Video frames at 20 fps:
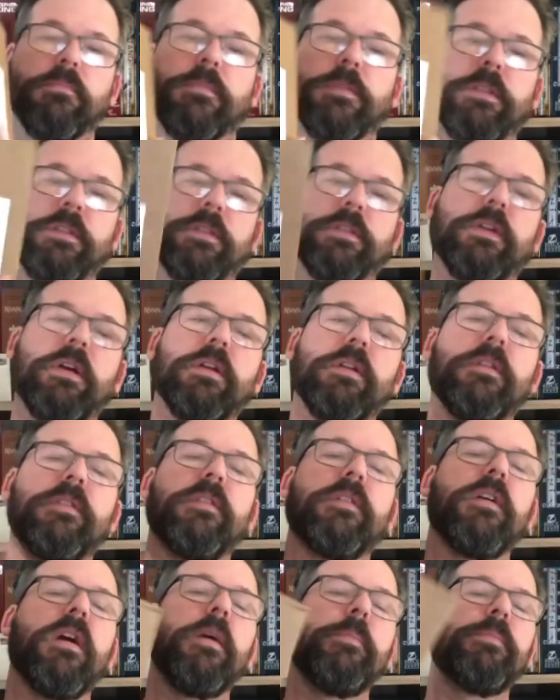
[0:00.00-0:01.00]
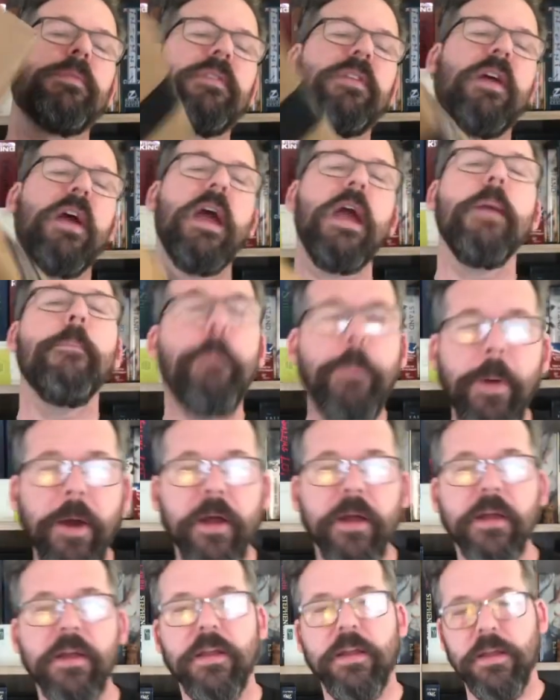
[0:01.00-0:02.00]
Suntup tape.
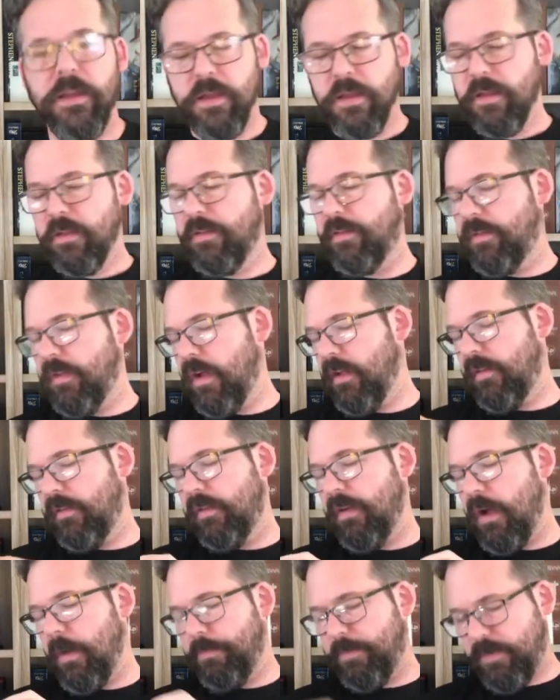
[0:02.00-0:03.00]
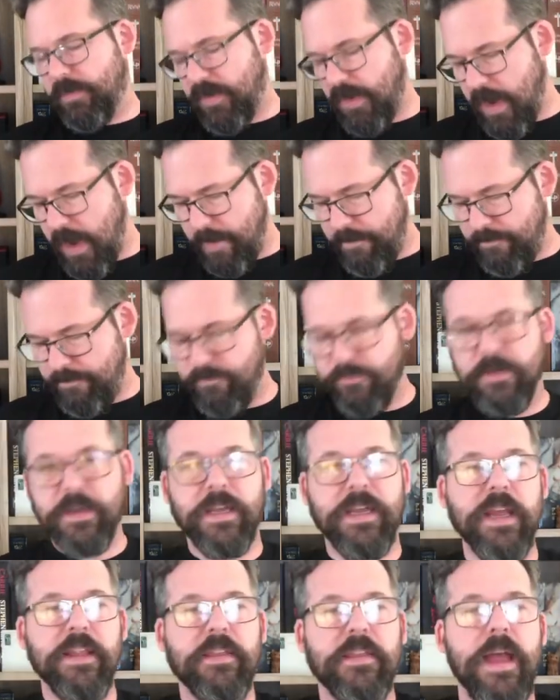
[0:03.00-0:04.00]
Suntup tape.
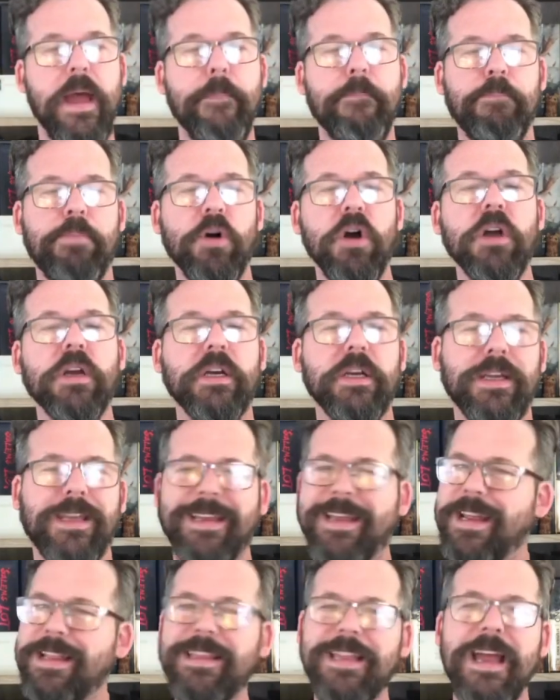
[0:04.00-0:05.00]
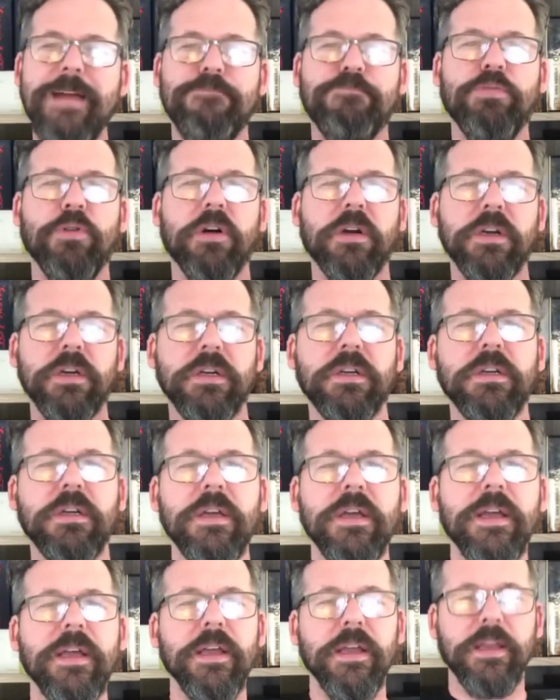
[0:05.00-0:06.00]
Get that book. Get that book.
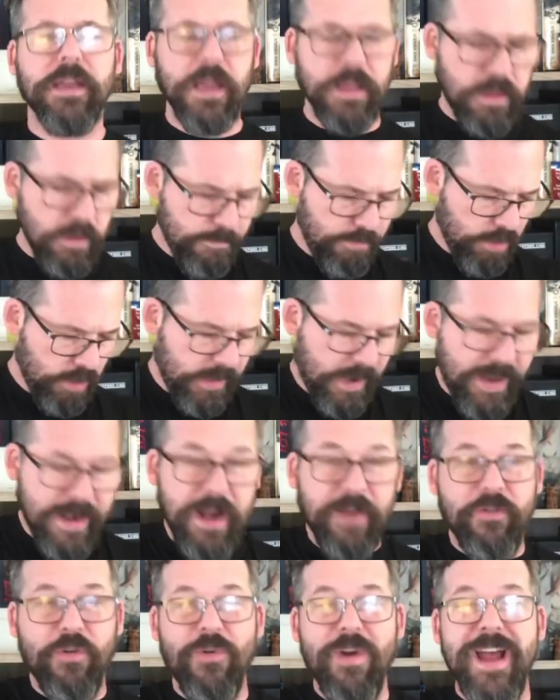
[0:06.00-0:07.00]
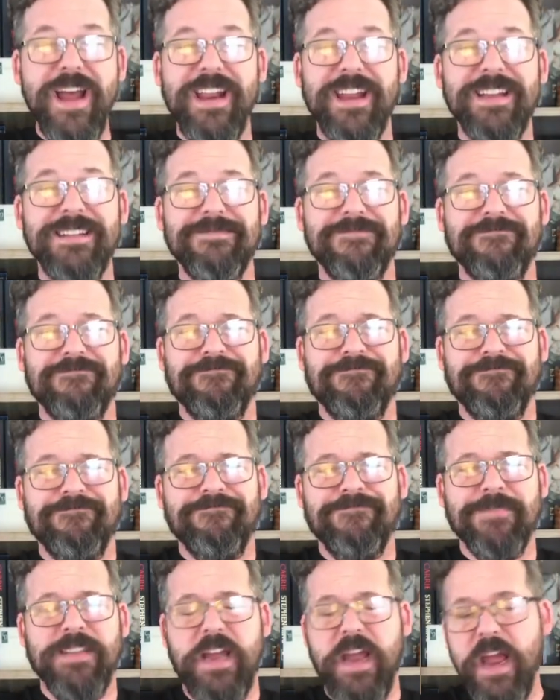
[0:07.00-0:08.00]
Get the book. I never read it.
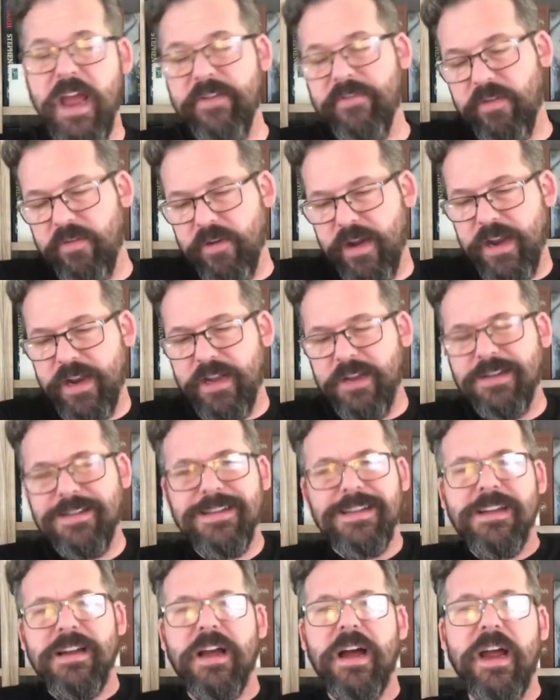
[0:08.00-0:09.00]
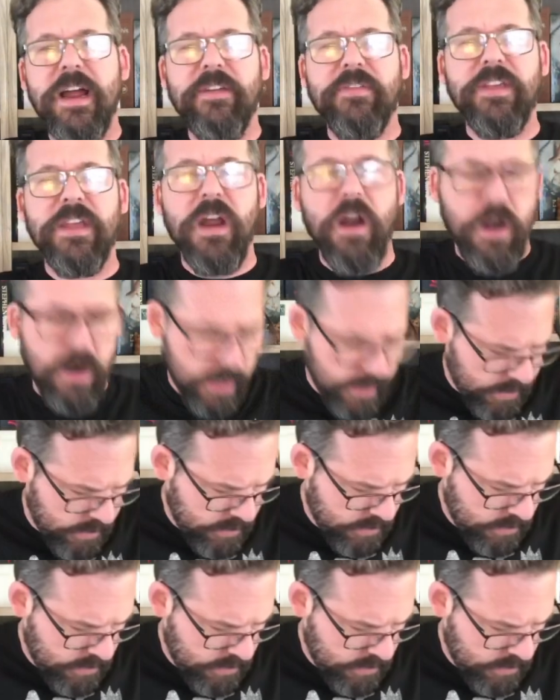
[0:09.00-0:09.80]
I haven't read it. I have the ARC.